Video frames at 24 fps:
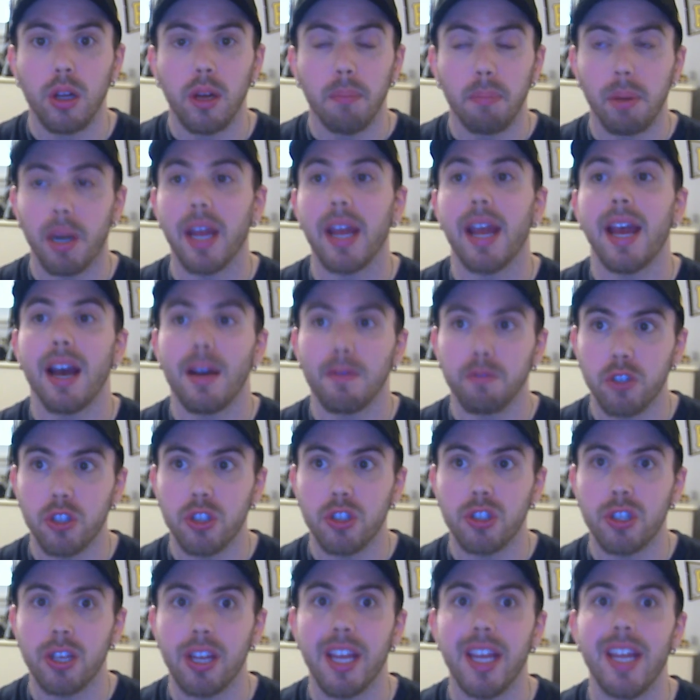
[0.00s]
But I have to
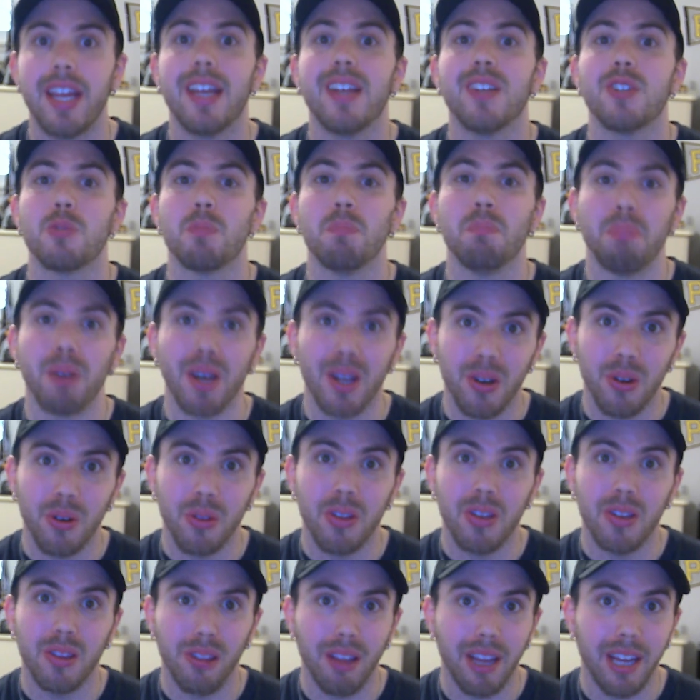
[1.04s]
say, it's better
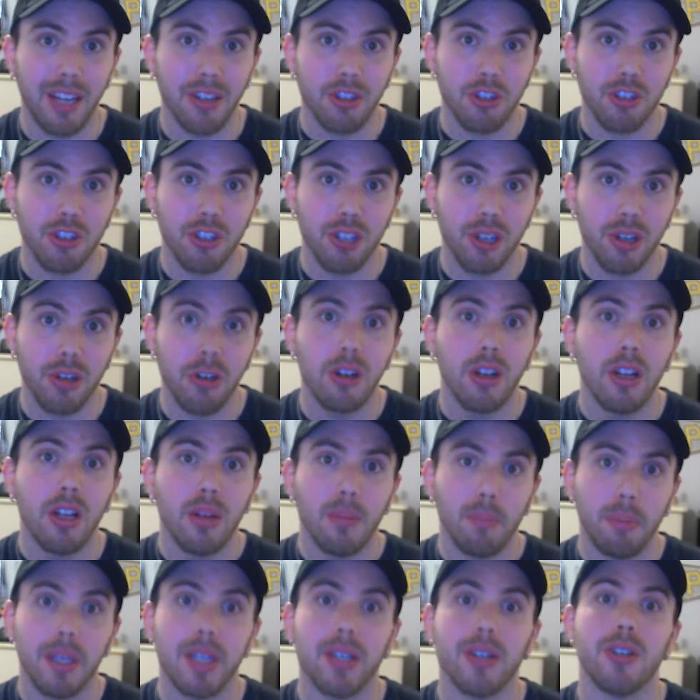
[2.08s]
than last year,
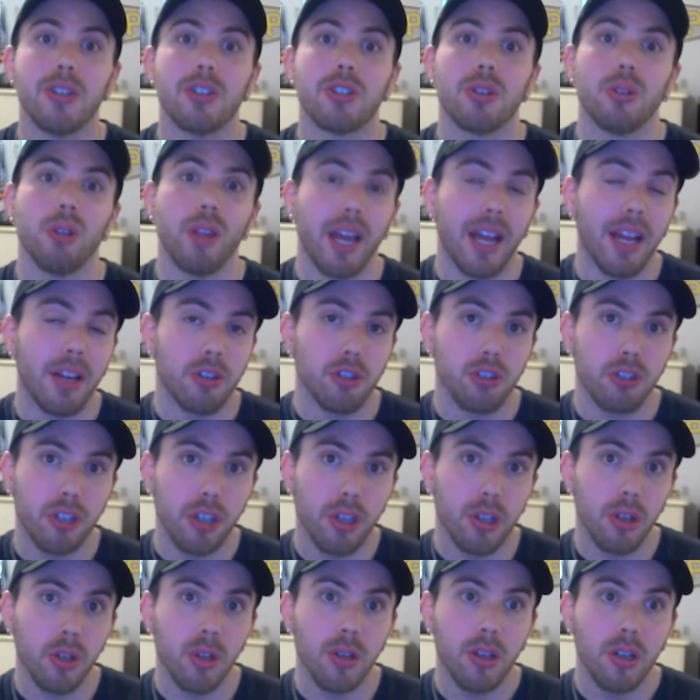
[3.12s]
because last
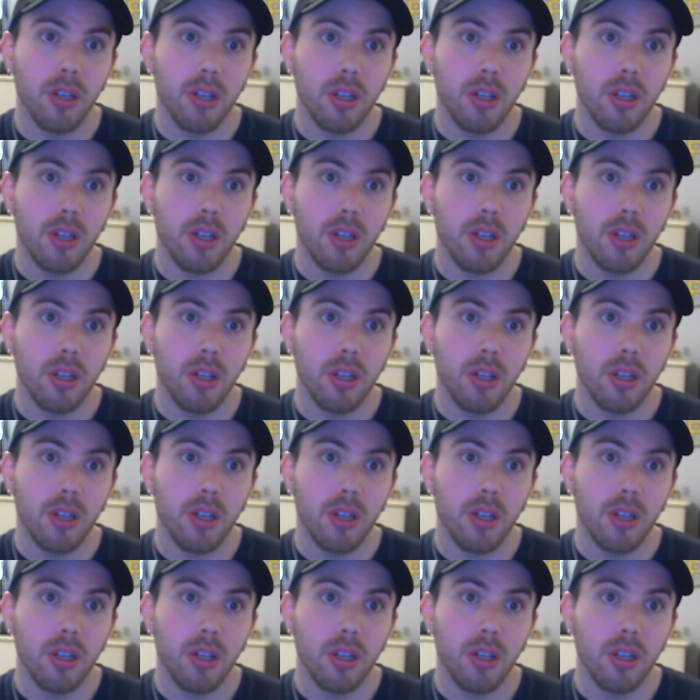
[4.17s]
year,